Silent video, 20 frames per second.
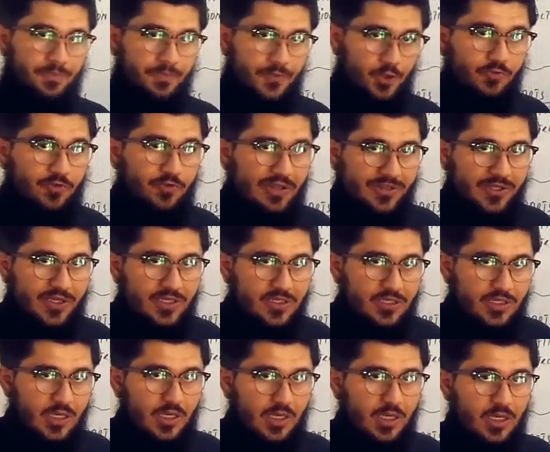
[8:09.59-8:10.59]
You feel
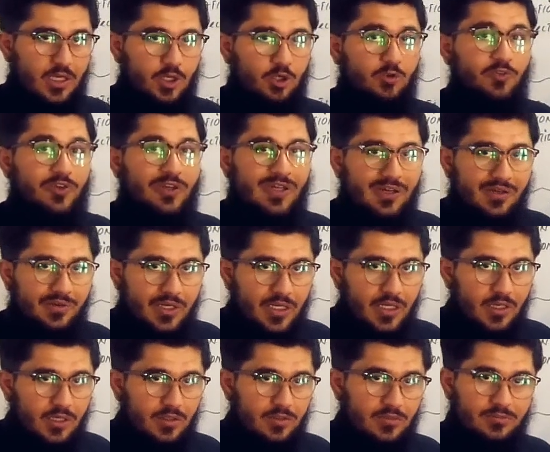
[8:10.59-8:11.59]
thirst, you feel hungry,
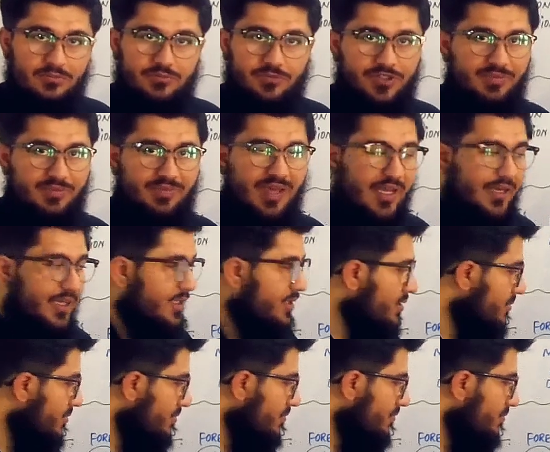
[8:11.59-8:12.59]
reason behind is
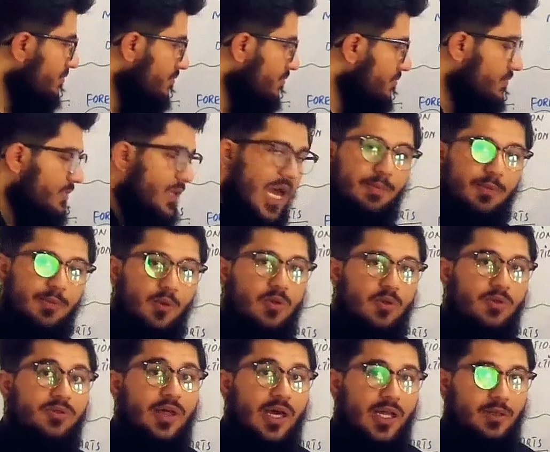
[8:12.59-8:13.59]

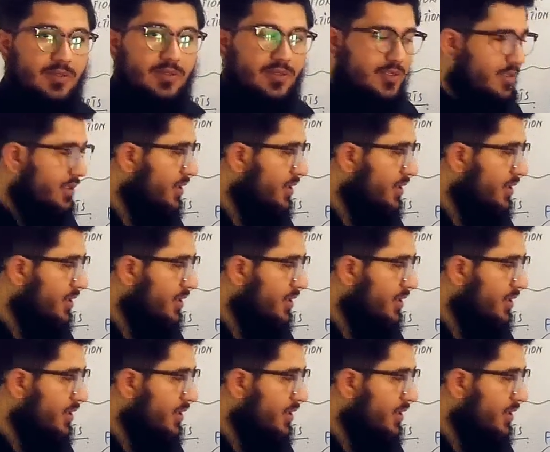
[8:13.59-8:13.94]
hypothalamus.